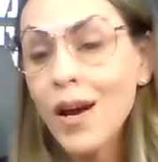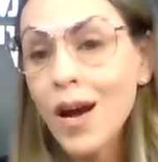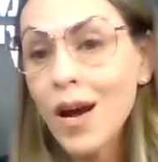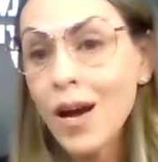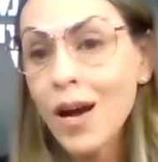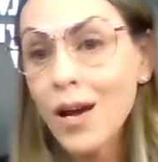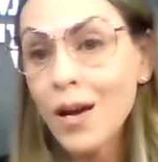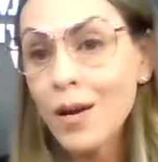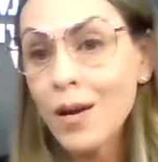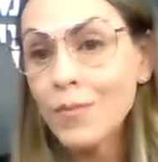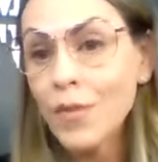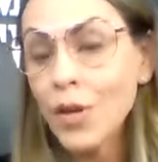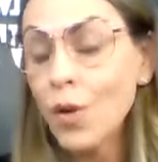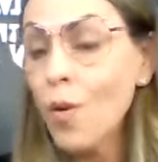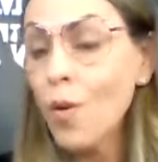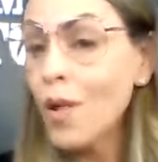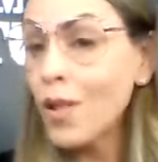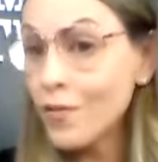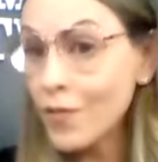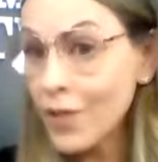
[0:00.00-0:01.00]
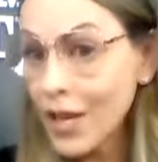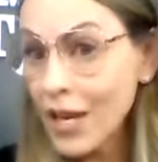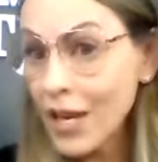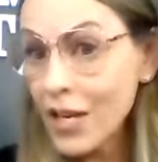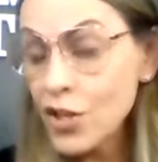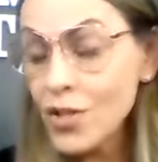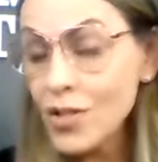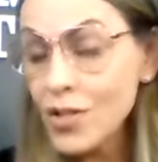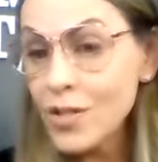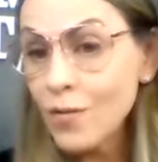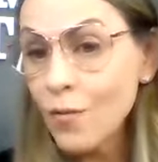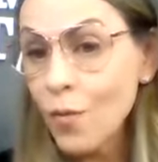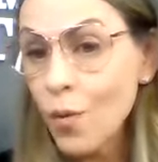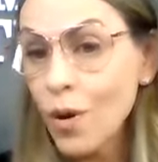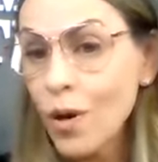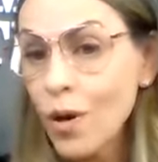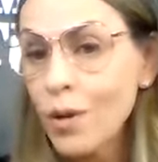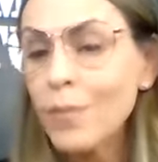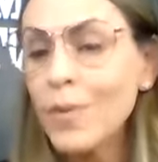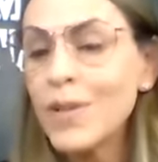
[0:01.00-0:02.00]
um, the qualifications
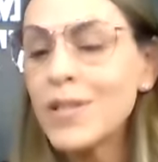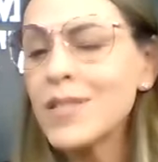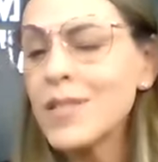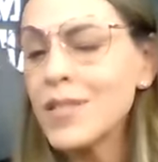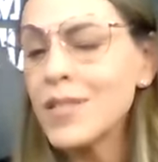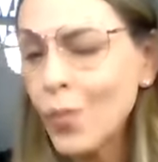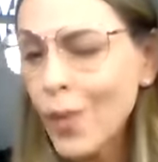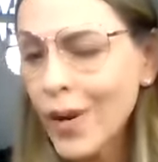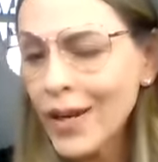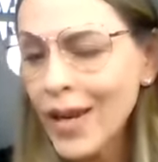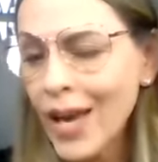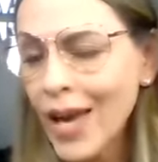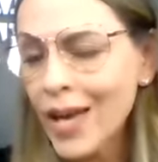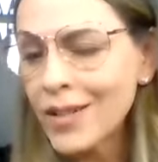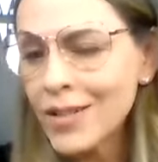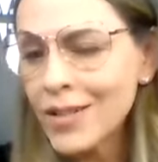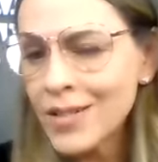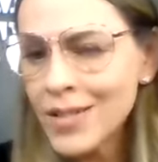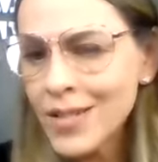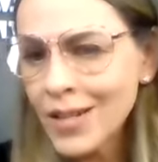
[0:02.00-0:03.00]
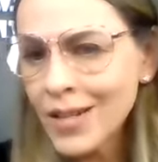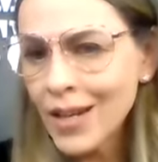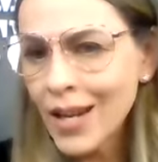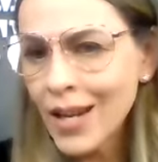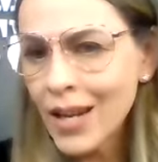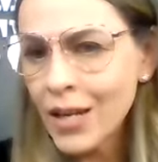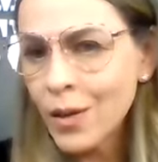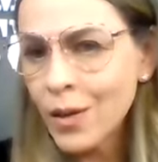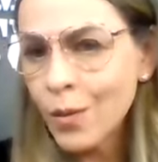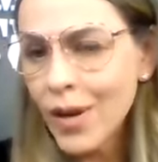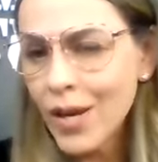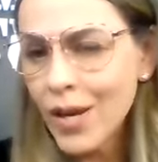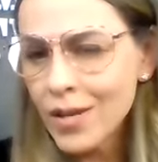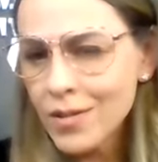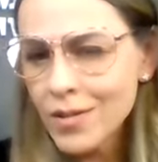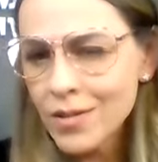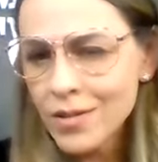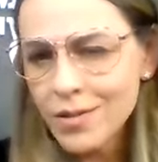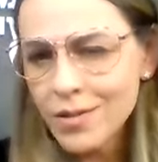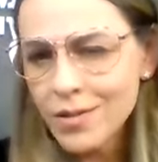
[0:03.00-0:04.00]
for, but still went ahead and did it
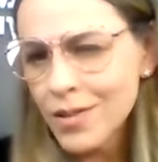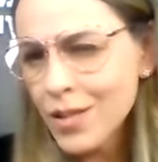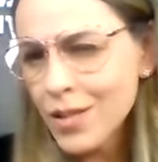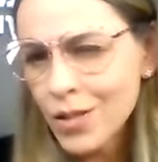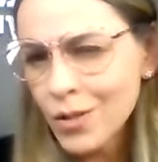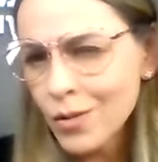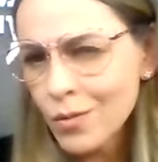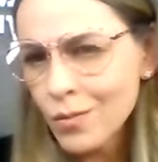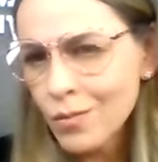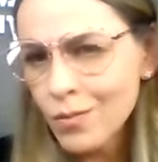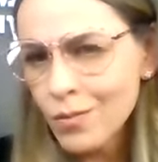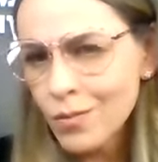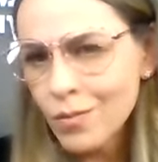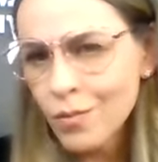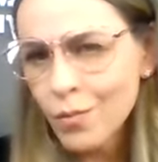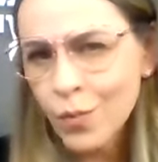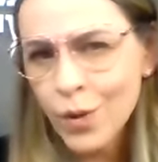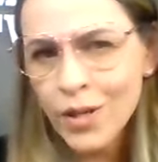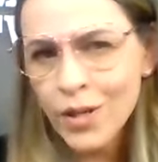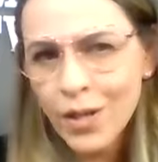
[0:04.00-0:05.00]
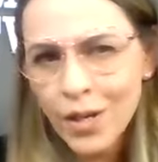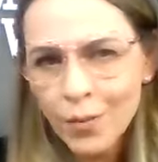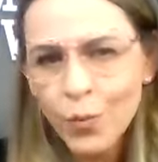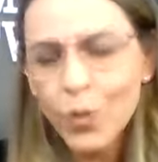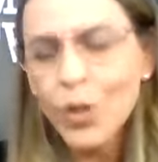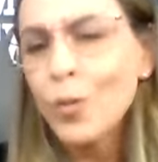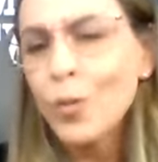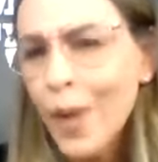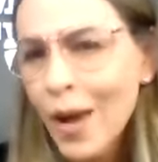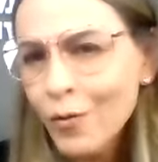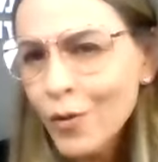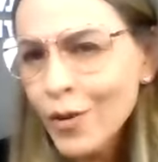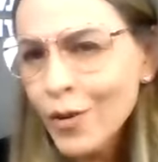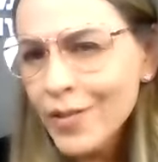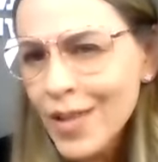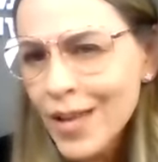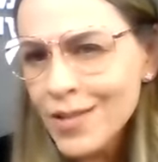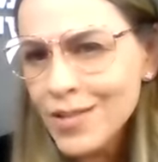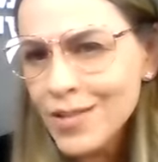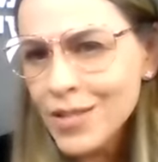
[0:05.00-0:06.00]
anyways? Can you, were, were you ever in
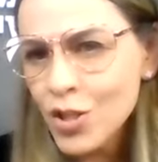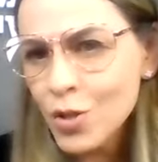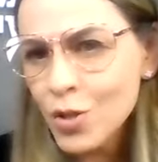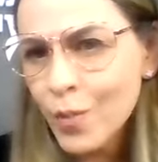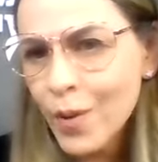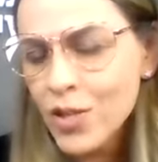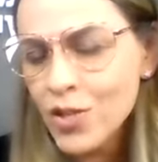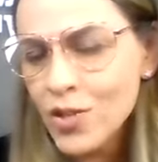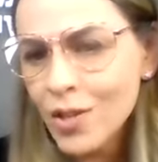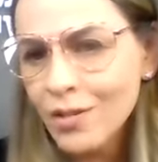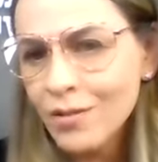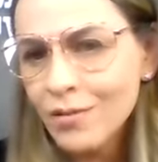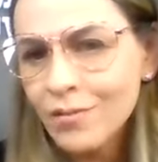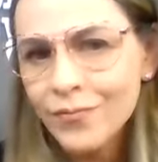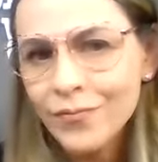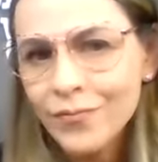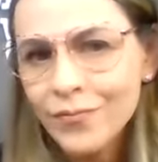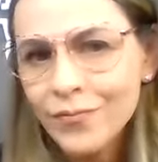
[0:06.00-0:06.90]
that situation?